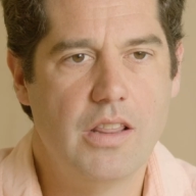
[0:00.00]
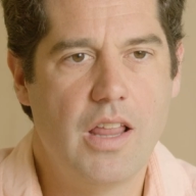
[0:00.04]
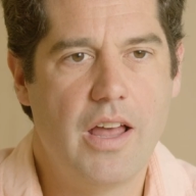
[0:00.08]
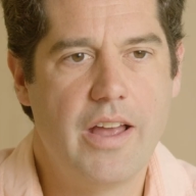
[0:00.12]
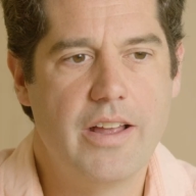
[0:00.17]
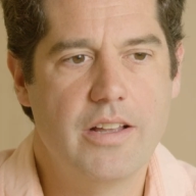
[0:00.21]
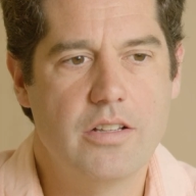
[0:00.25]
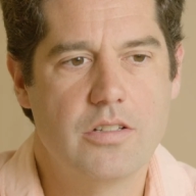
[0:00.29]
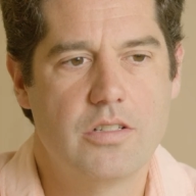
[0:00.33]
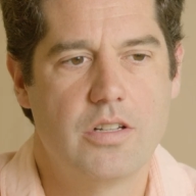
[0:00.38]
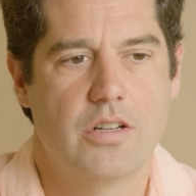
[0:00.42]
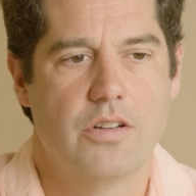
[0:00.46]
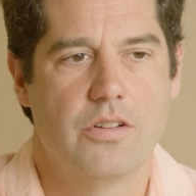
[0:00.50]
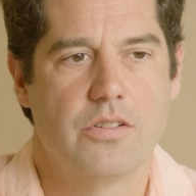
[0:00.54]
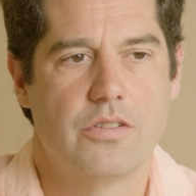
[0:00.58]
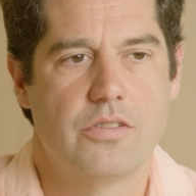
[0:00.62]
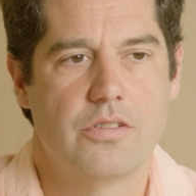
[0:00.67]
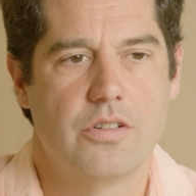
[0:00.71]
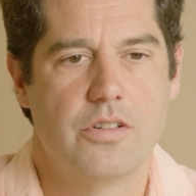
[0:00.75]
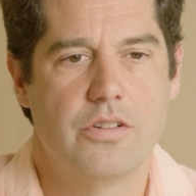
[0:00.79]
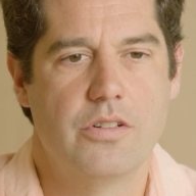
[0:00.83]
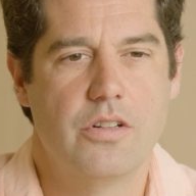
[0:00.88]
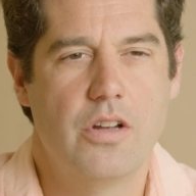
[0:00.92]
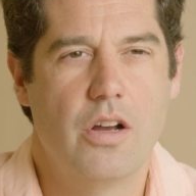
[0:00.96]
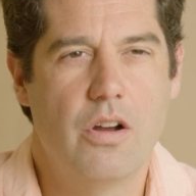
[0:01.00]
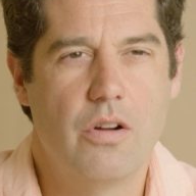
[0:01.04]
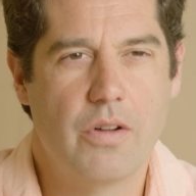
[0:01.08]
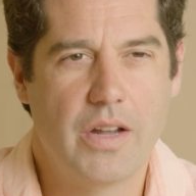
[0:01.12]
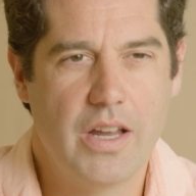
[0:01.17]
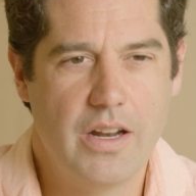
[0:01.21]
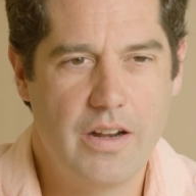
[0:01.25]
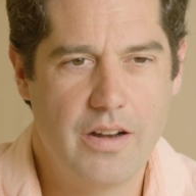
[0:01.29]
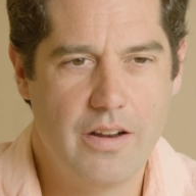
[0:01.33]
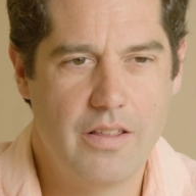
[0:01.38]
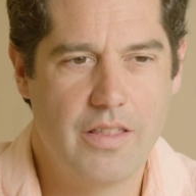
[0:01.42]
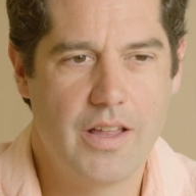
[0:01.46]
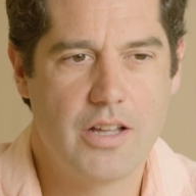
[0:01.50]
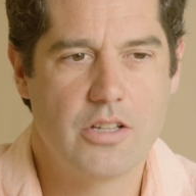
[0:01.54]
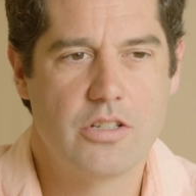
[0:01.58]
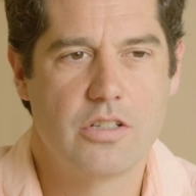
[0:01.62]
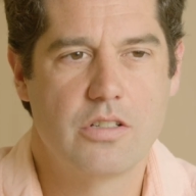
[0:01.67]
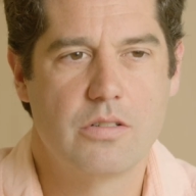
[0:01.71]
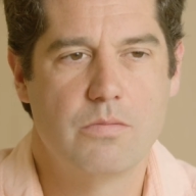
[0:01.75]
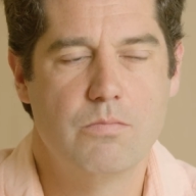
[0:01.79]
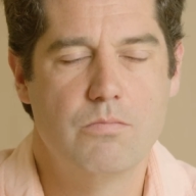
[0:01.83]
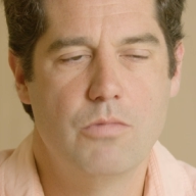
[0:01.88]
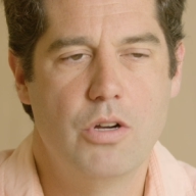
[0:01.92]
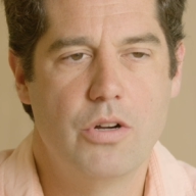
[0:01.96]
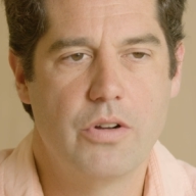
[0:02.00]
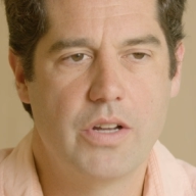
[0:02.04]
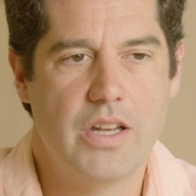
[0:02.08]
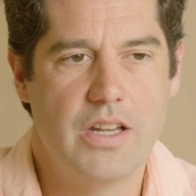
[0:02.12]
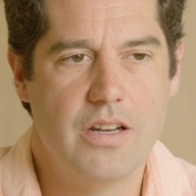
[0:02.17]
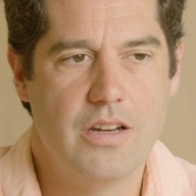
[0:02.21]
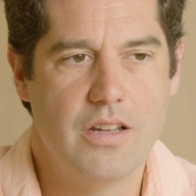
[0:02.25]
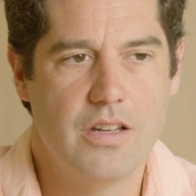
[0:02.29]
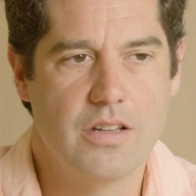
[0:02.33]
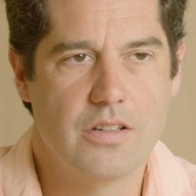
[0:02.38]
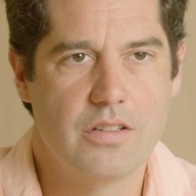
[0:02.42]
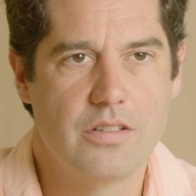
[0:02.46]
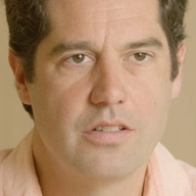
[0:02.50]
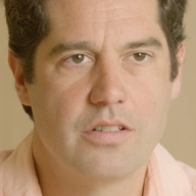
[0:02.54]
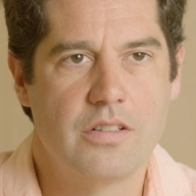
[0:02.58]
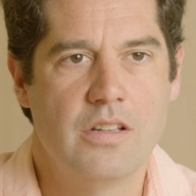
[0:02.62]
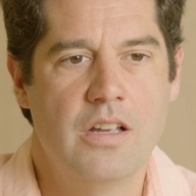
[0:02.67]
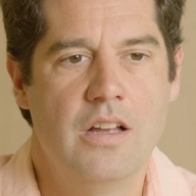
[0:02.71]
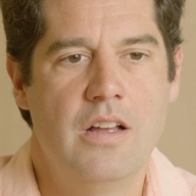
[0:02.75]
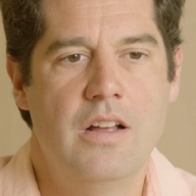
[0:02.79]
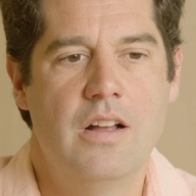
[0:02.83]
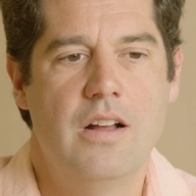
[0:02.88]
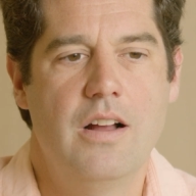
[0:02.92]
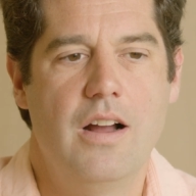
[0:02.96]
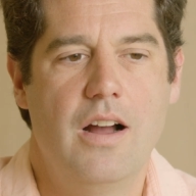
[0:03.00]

light toast, so you don't get any of that smokiness.